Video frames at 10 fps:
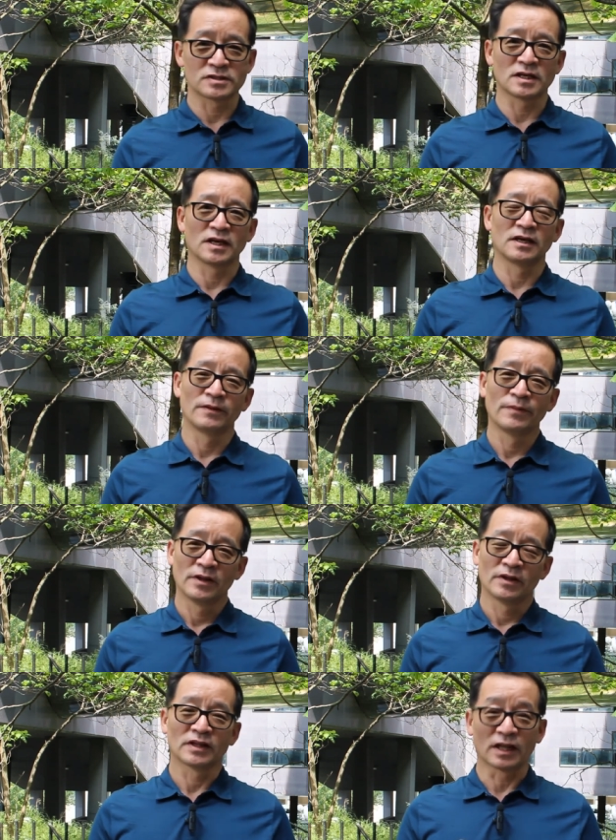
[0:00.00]
say
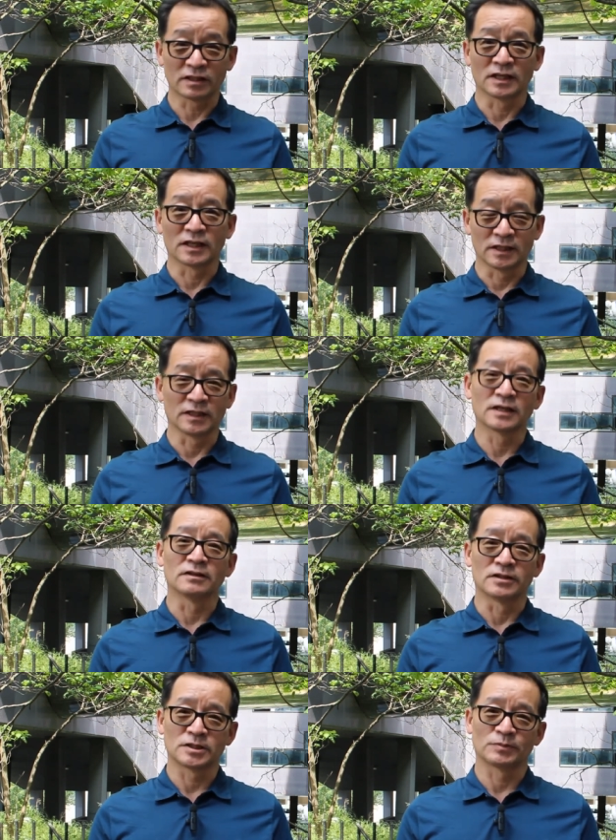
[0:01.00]
nothing in
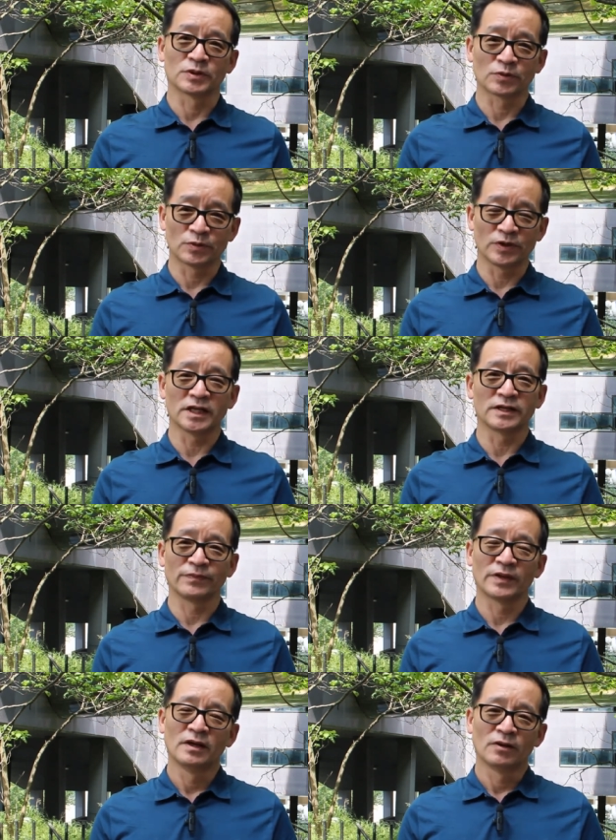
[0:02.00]
English, but
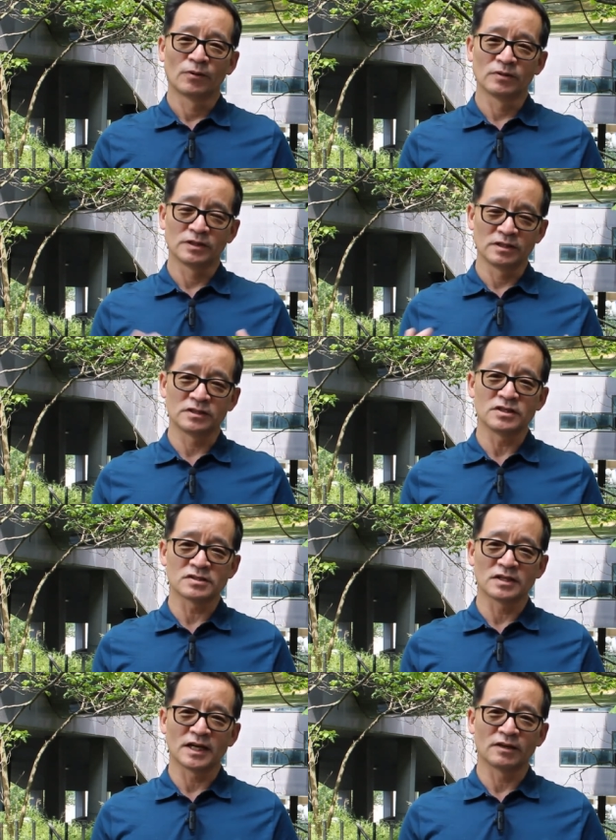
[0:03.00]
Korean or in this
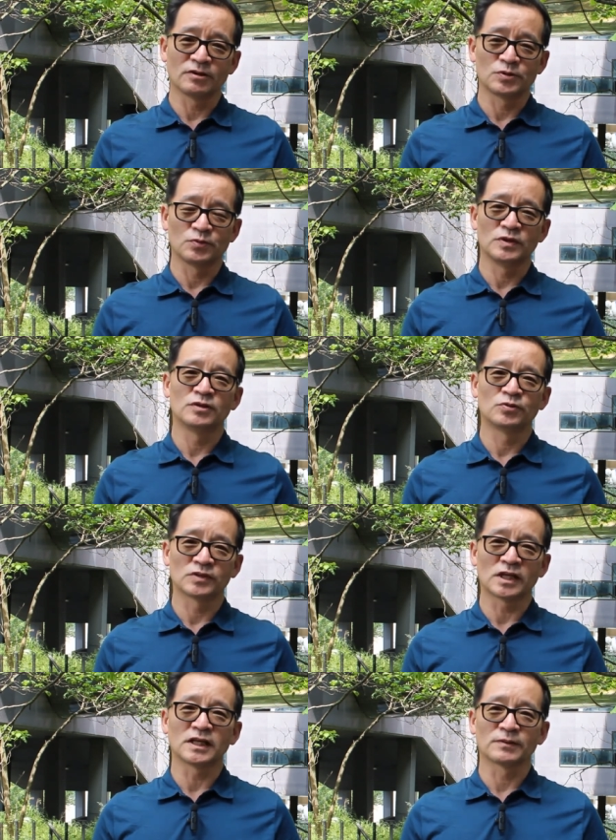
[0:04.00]
language we do
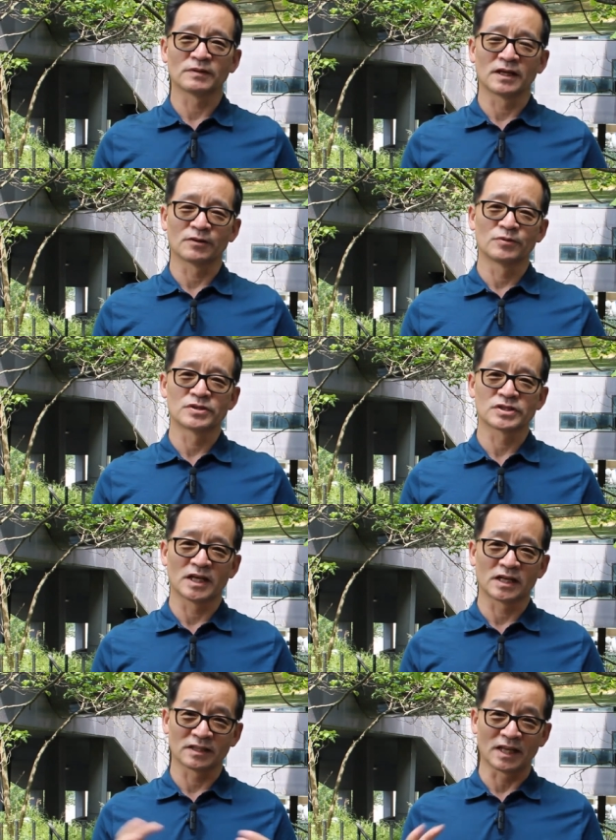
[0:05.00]
not have like words
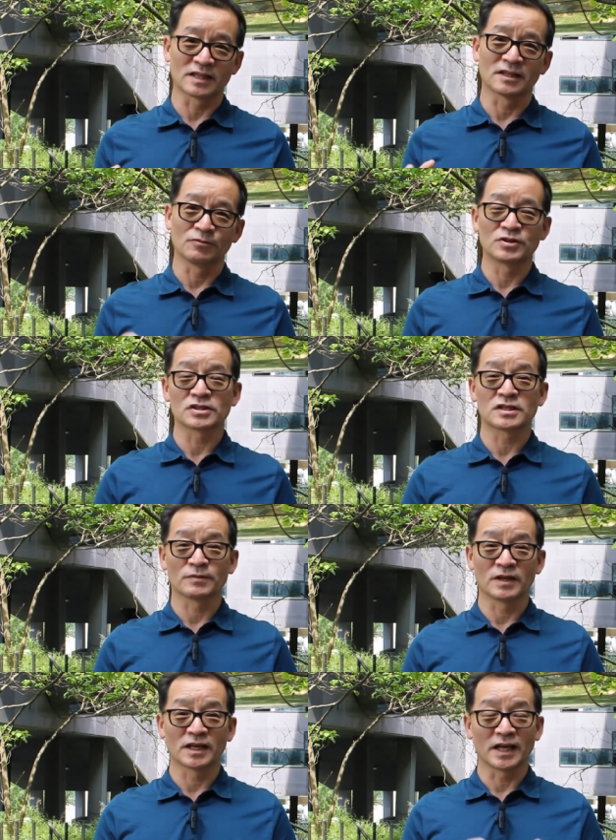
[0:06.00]
like nothing. We just
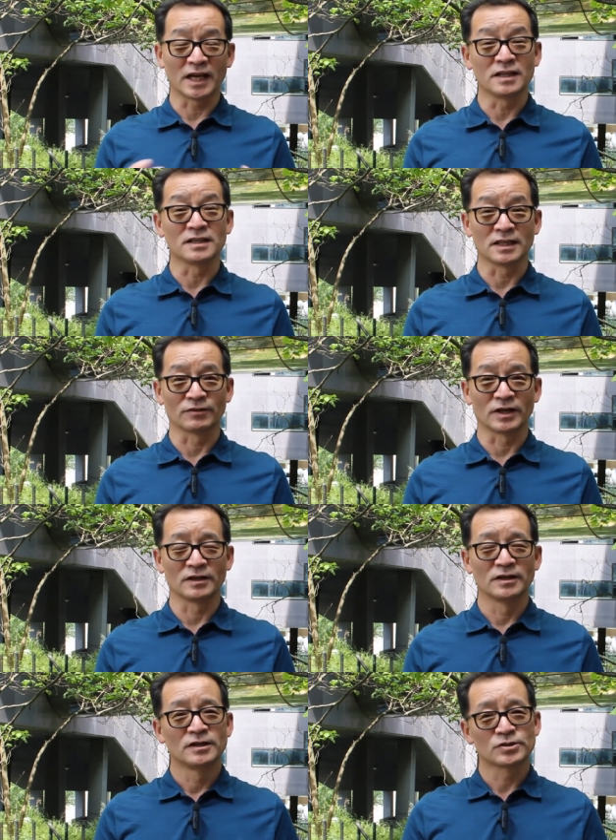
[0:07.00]
have like anything, right?
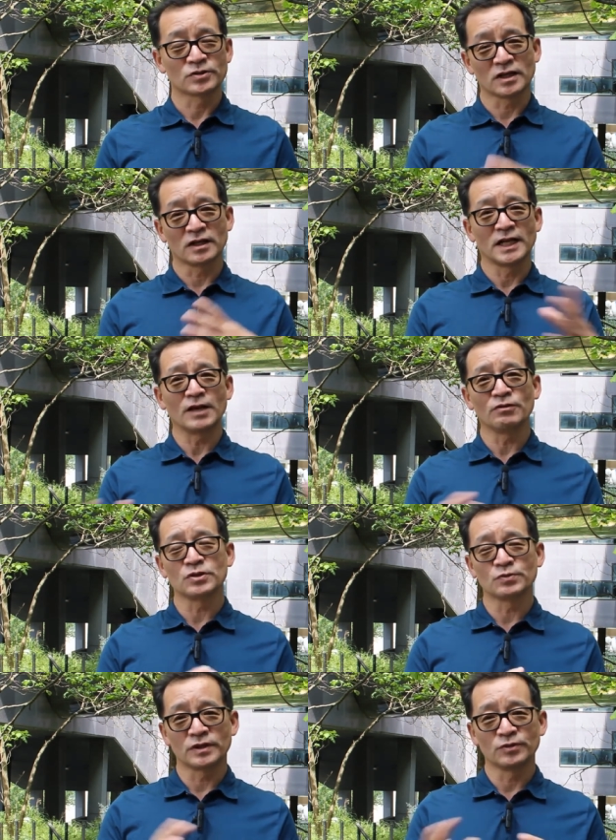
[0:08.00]
So there are
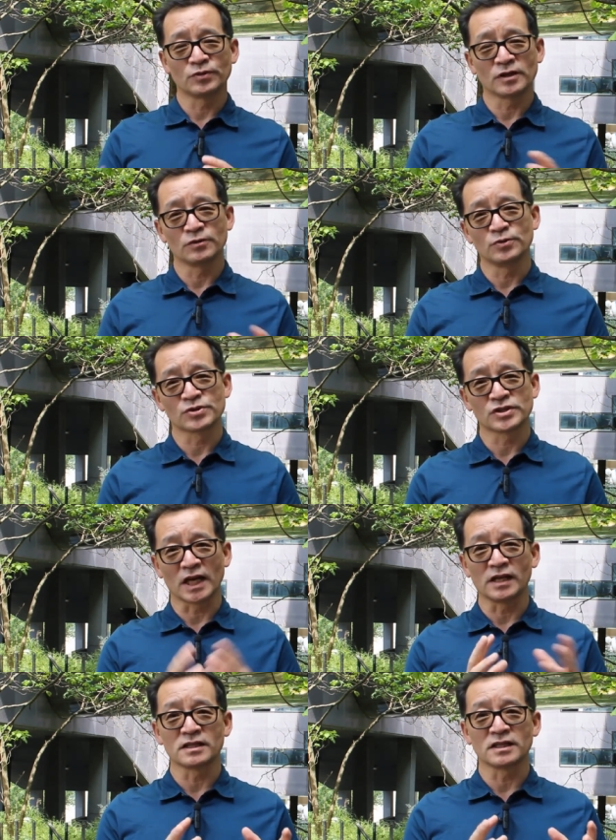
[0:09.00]
languages where you can use
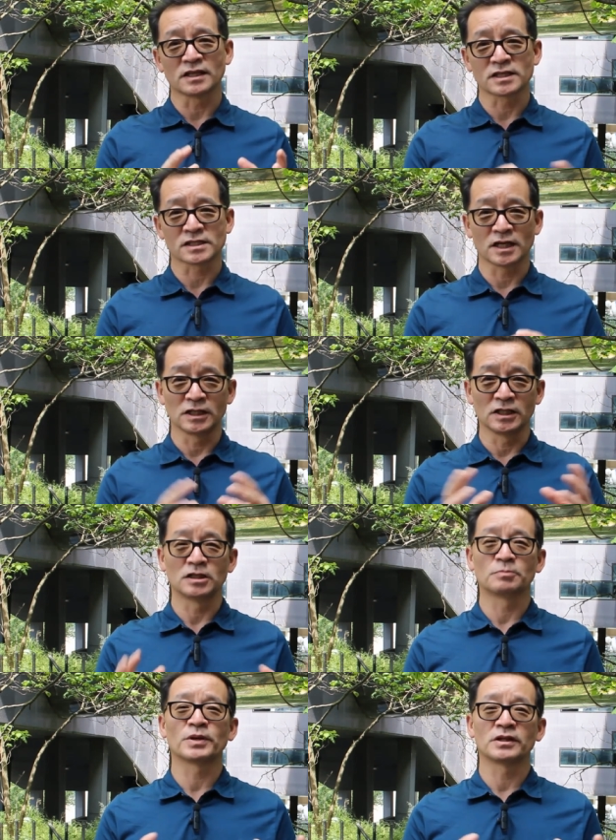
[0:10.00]
anything as a kind of
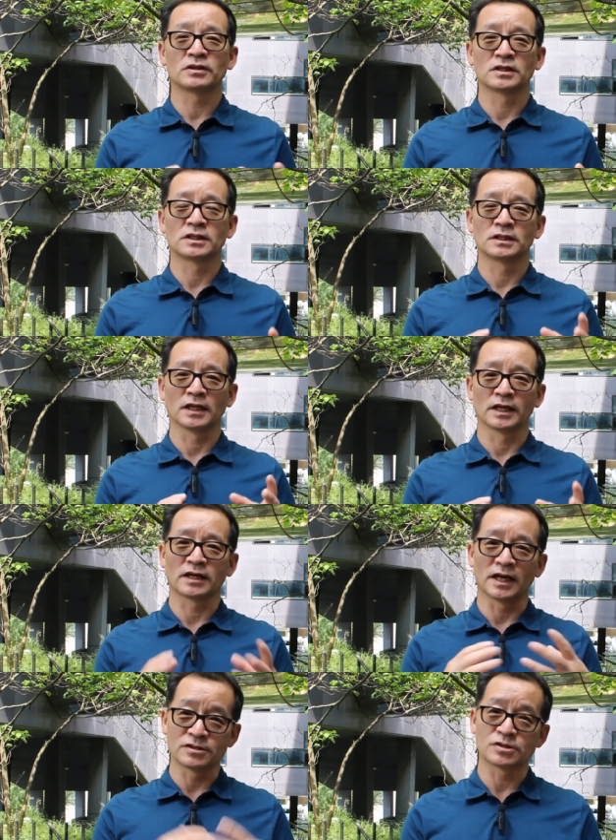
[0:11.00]
independent like
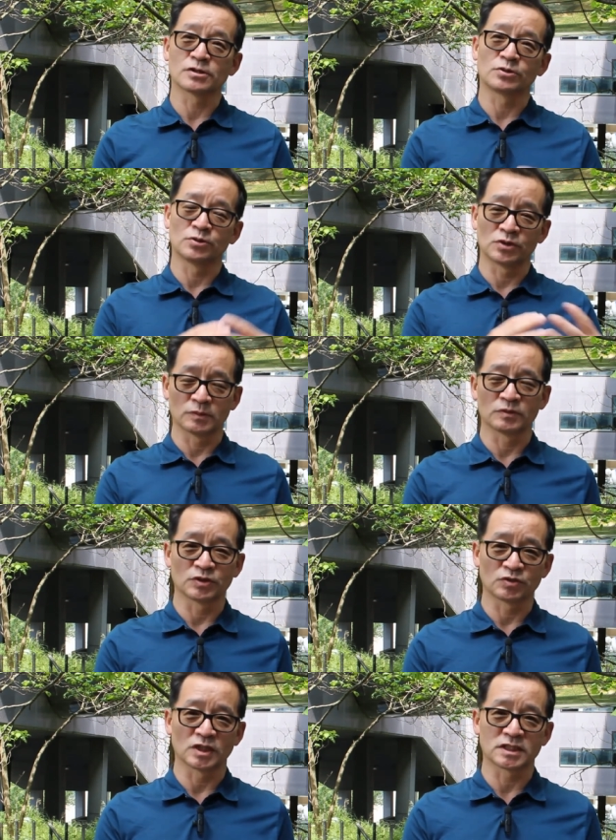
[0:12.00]
answer to the
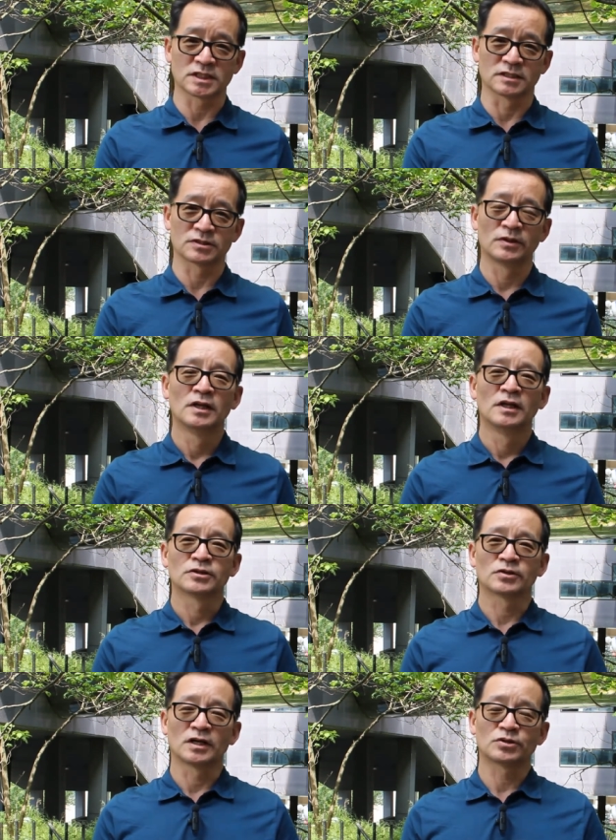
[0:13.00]
village questions.
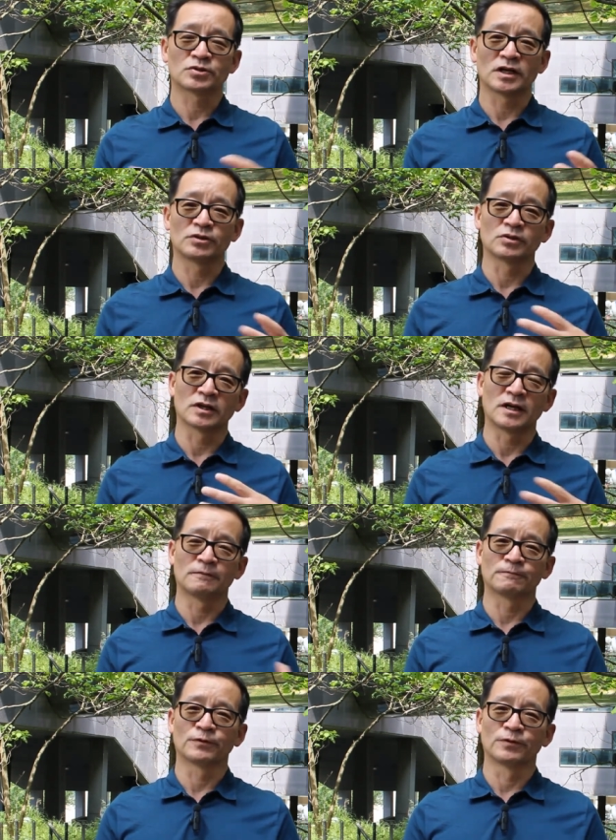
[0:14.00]
So I try to
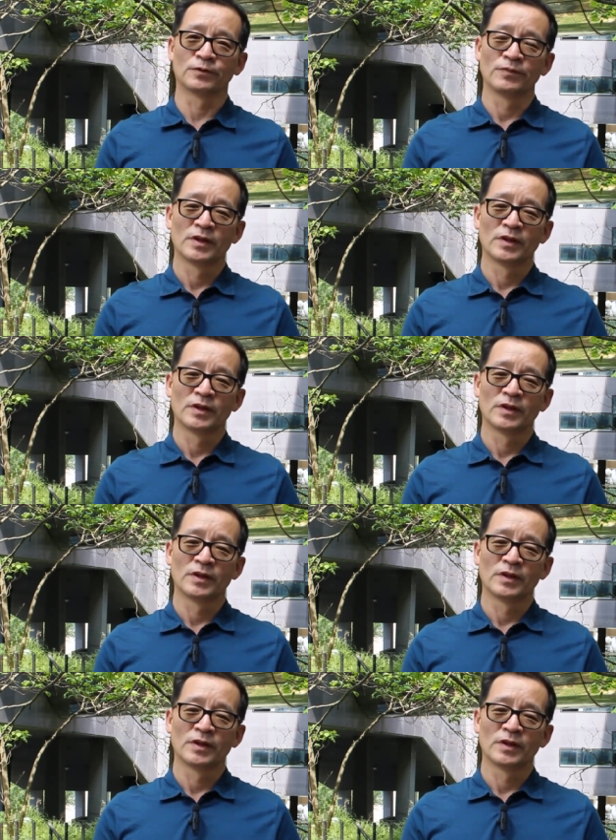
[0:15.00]
account for